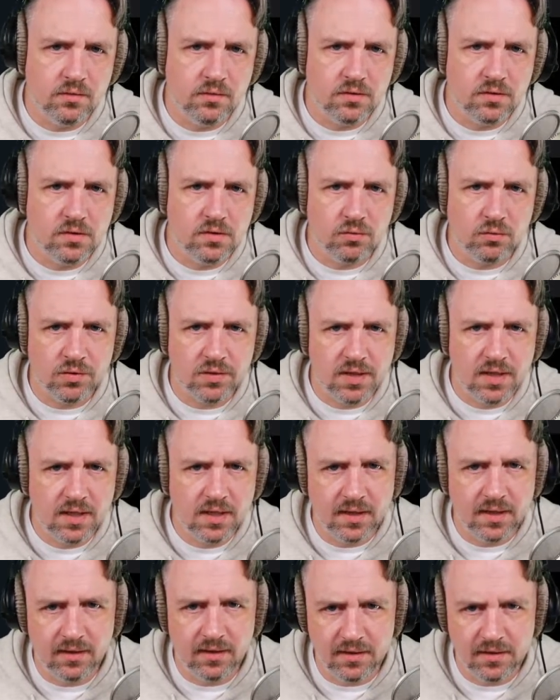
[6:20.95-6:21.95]
source-kit
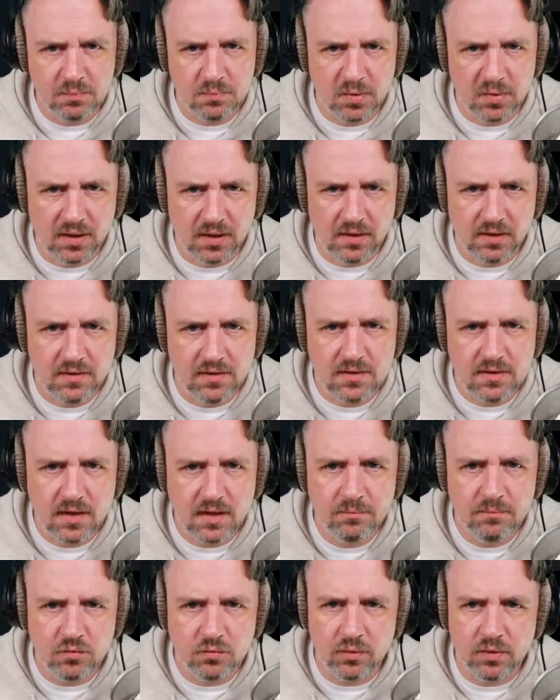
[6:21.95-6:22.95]
LSP, and this
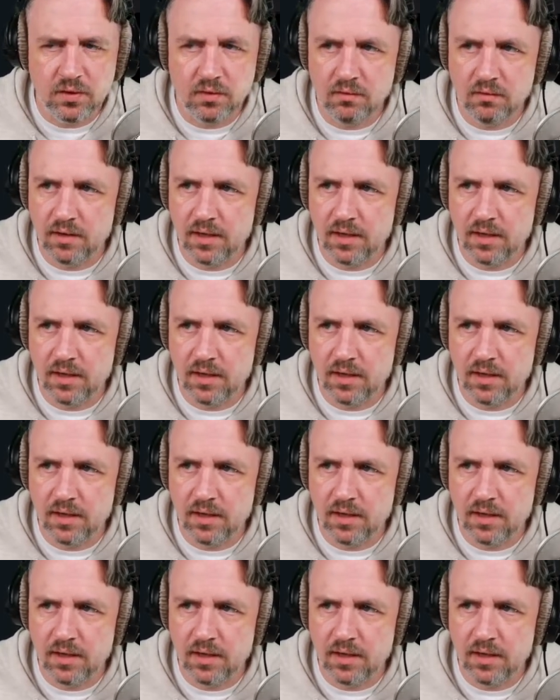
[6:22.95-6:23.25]
comes with your